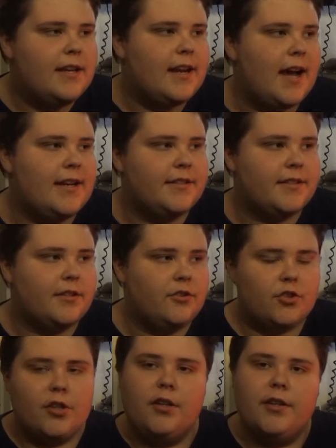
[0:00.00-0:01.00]
nice
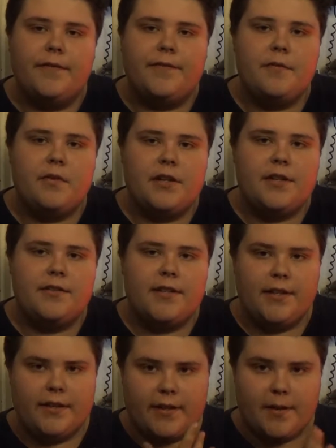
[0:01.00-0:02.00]
controller if you want to use
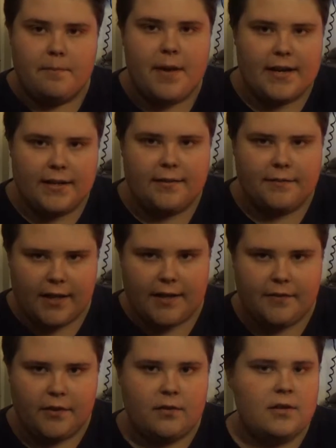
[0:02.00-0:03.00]
it in a competitive
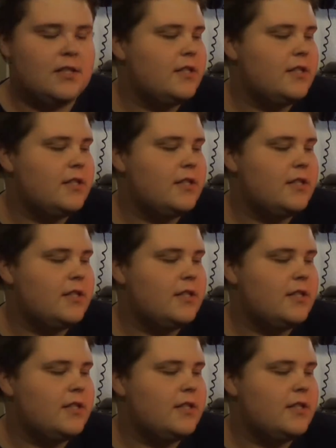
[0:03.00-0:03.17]
level.